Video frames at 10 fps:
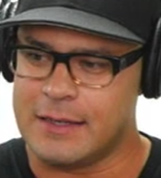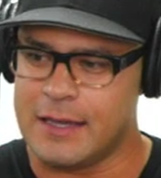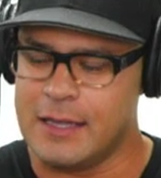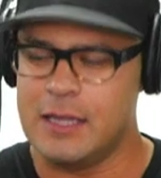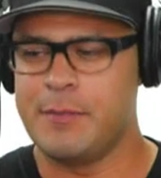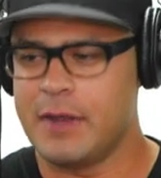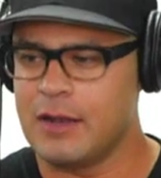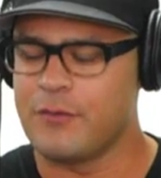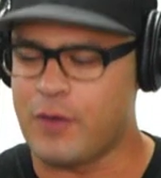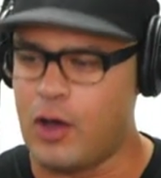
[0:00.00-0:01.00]
in the
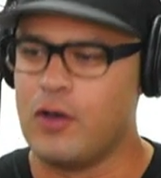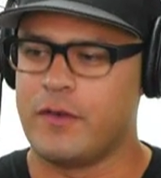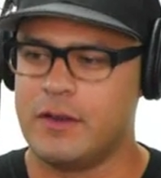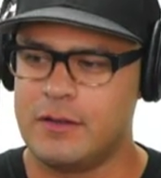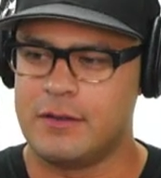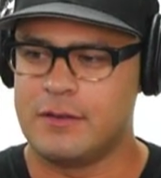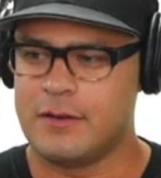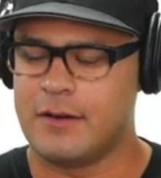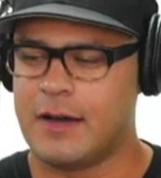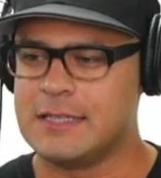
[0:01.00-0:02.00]
middle of COVID,
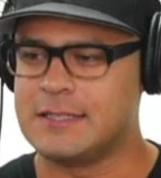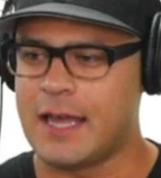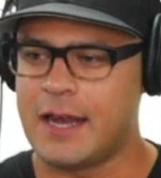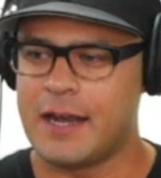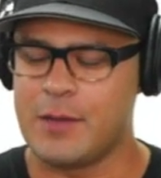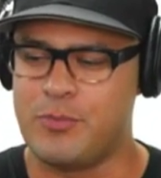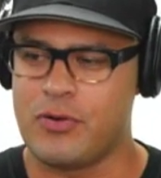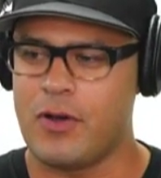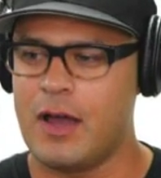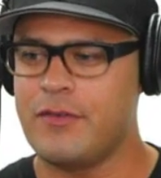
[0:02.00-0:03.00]
I started a
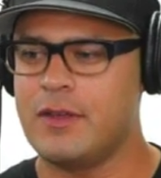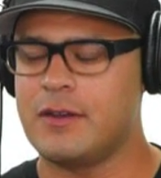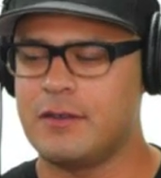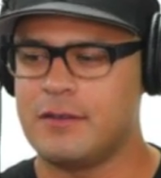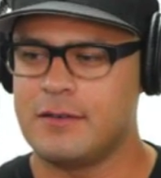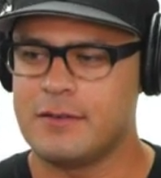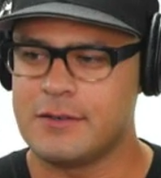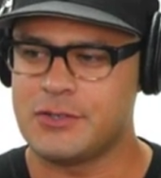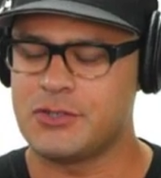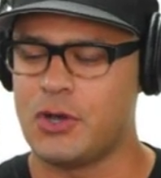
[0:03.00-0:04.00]
private
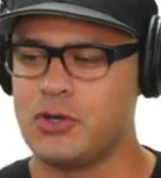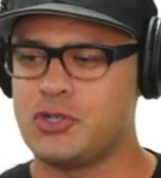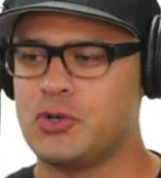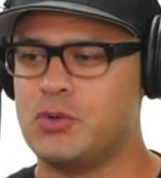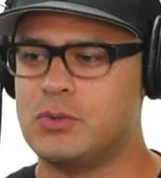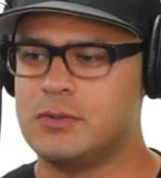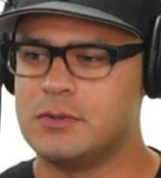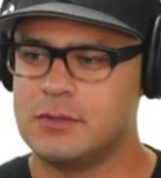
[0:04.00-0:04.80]
social